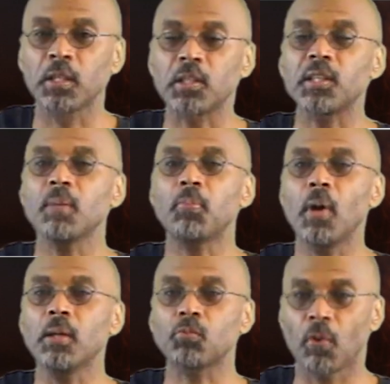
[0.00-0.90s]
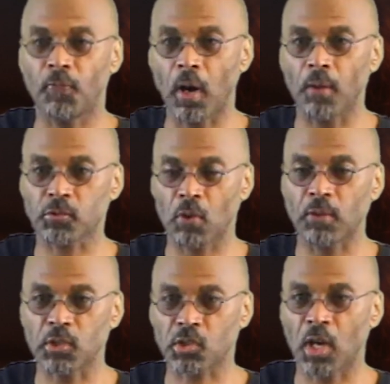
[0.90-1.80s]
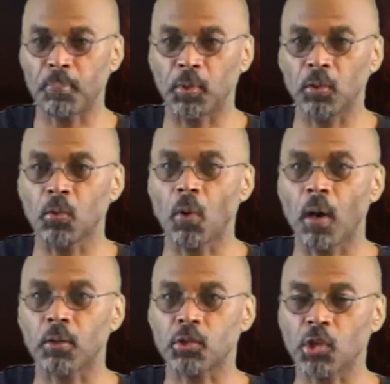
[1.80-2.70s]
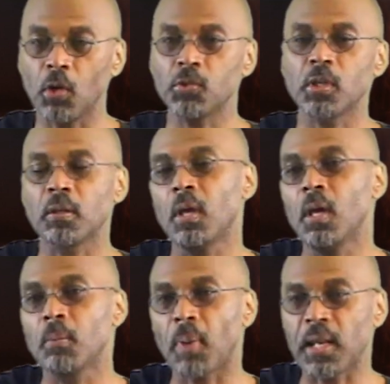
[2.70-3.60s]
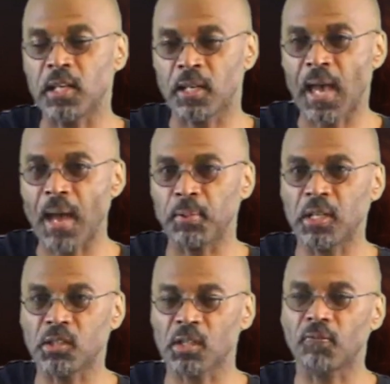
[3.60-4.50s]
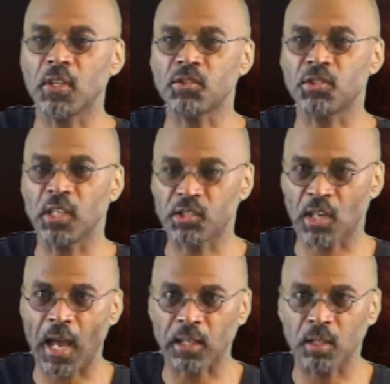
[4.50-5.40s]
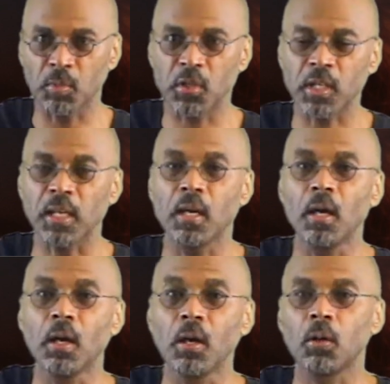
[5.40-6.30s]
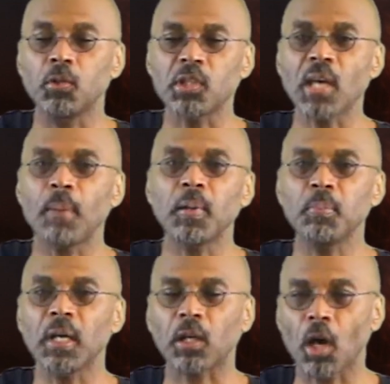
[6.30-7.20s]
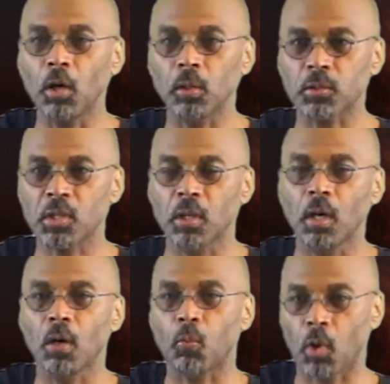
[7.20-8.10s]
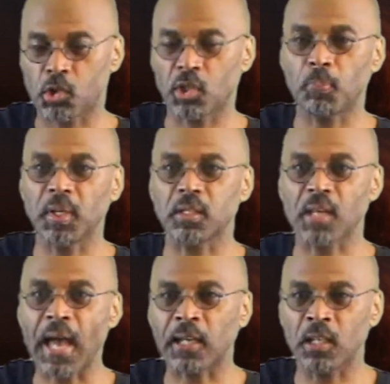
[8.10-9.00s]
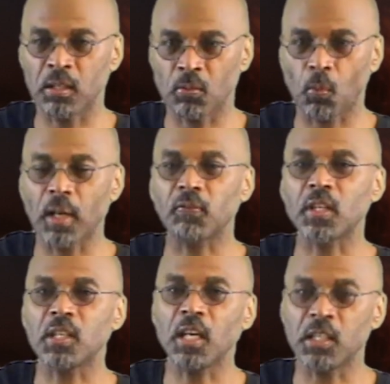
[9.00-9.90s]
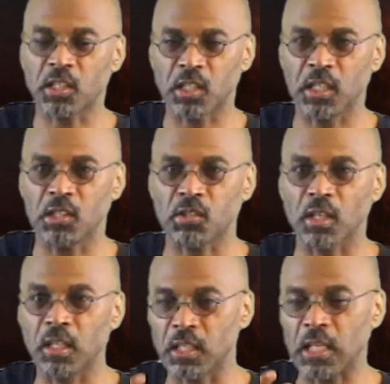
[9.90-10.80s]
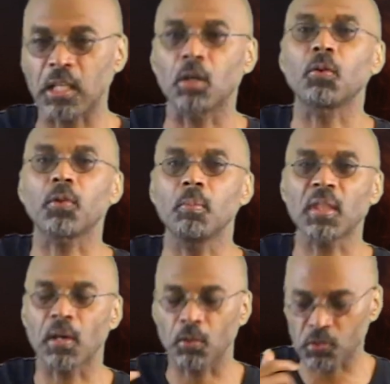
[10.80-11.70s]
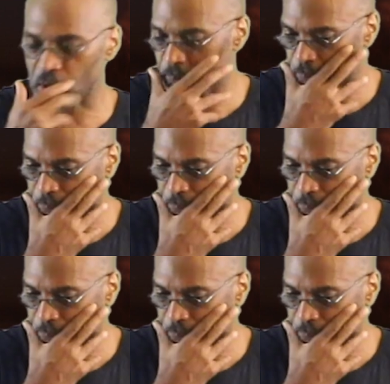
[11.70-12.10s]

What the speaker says: The Deep Ones revolves around this couple who are chosen by the inhabitants of this seaside community, who just happen to be a cult worshipping Dagon, one of the entities in the Cthulhu mythos.